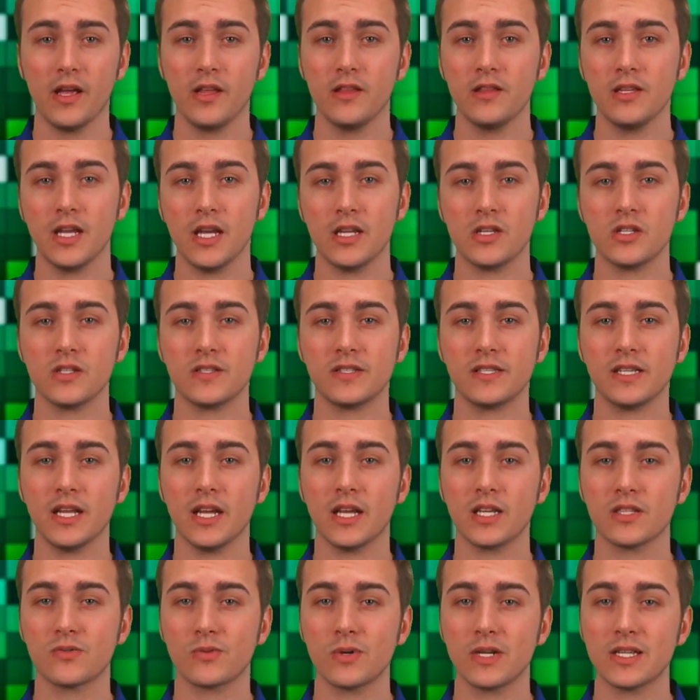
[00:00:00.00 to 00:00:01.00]
The agency
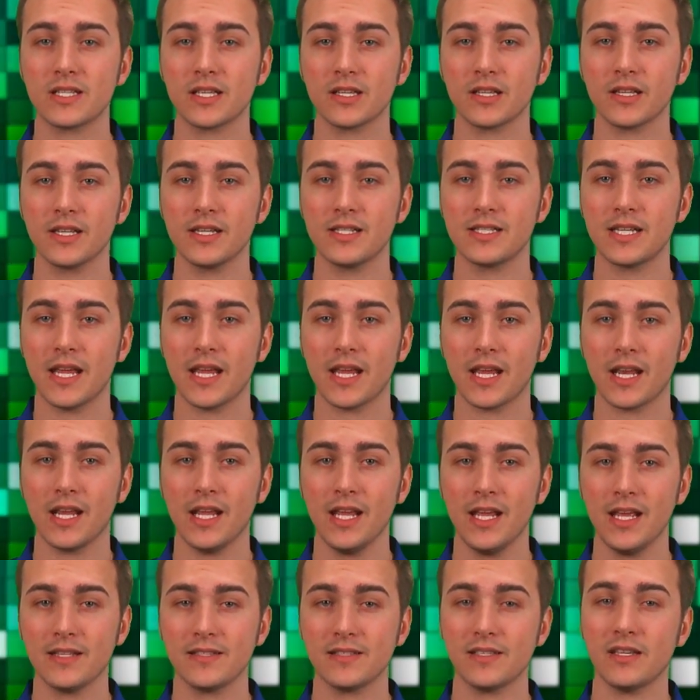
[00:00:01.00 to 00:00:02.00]
has recently taken
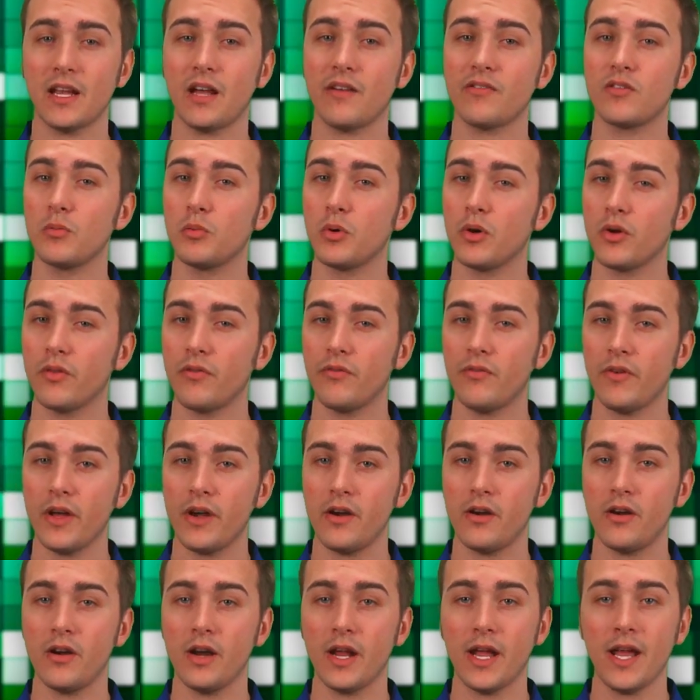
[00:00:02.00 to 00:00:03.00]
hits after both
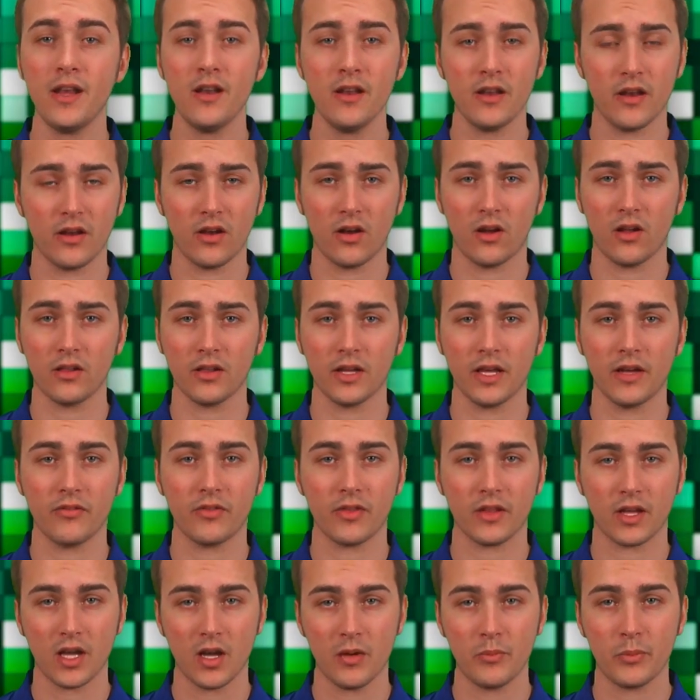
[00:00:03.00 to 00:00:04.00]
Federer and Nadal left
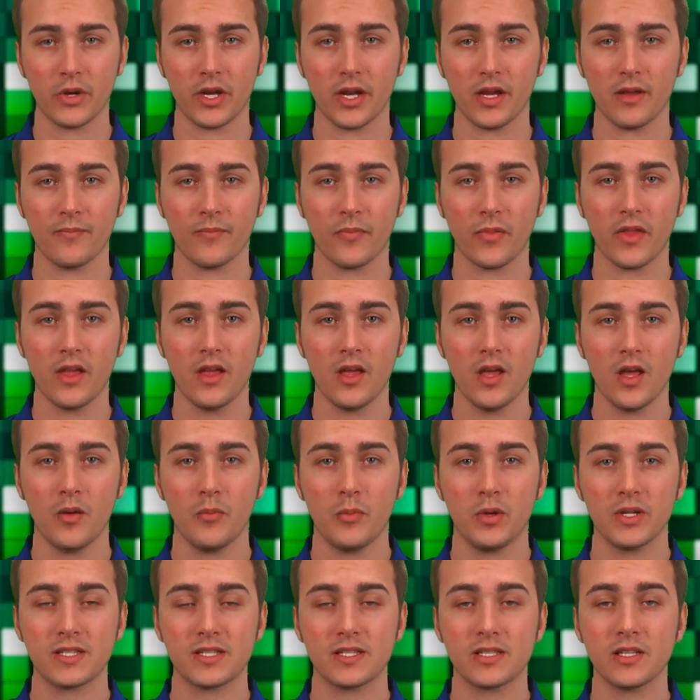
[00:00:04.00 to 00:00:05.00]
the company.
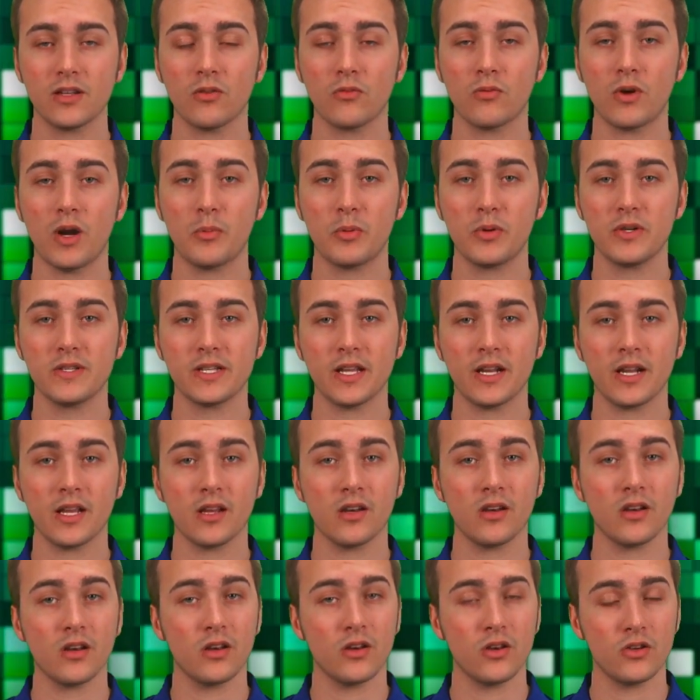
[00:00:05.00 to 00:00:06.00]
But still representing
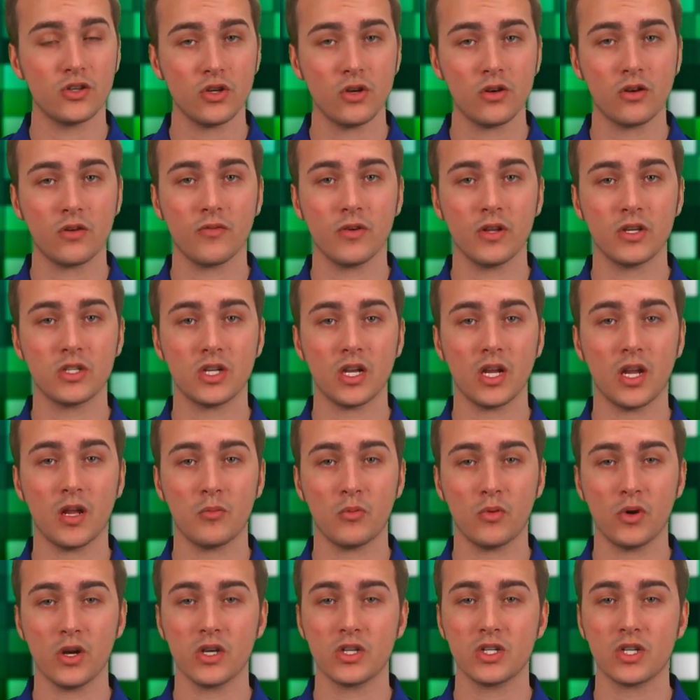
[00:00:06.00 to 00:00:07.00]
Djokovic and
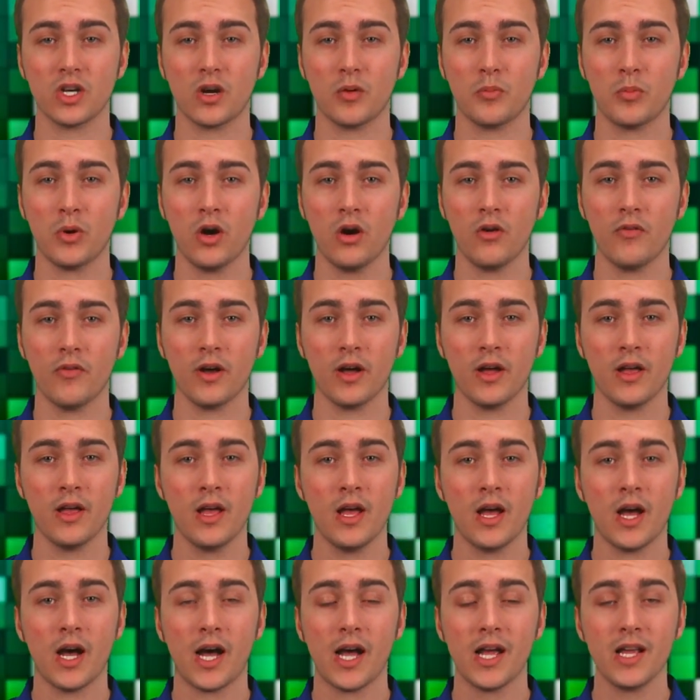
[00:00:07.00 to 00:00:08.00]
Maria Sharapova,
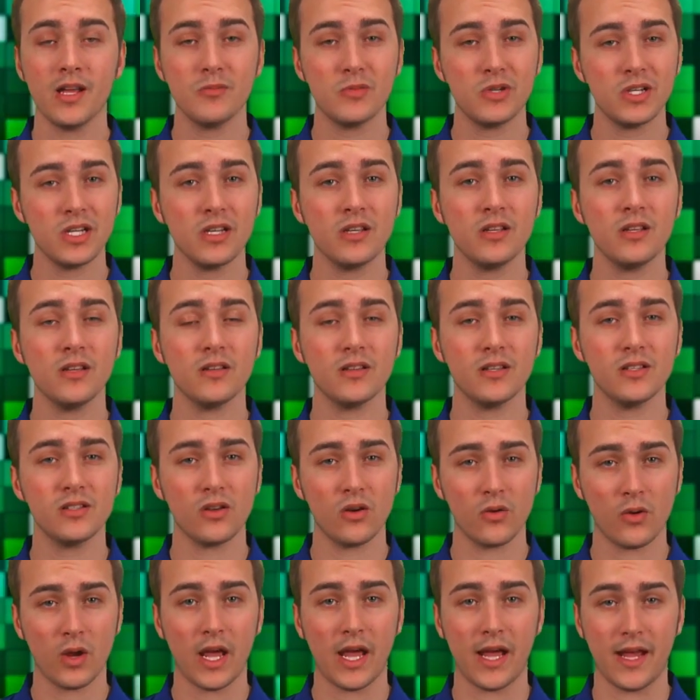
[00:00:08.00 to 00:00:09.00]
IMG is
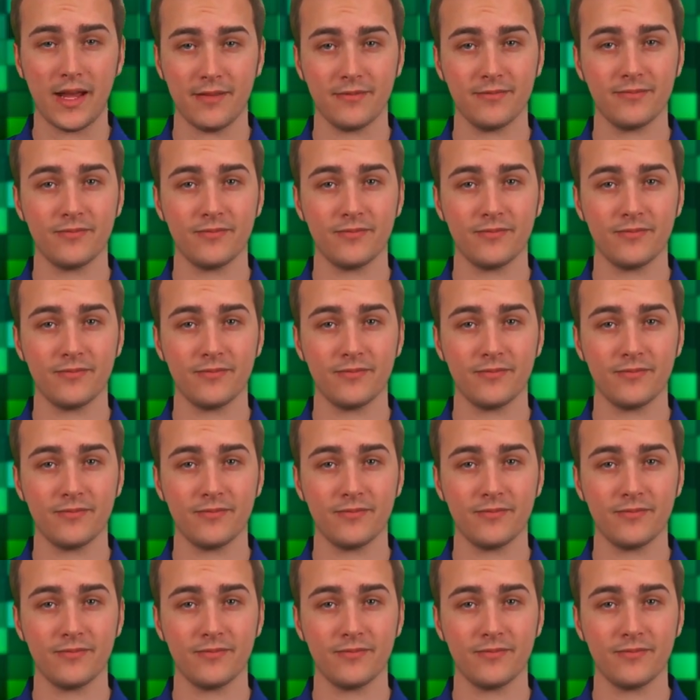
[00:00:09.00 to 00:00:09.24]
okay.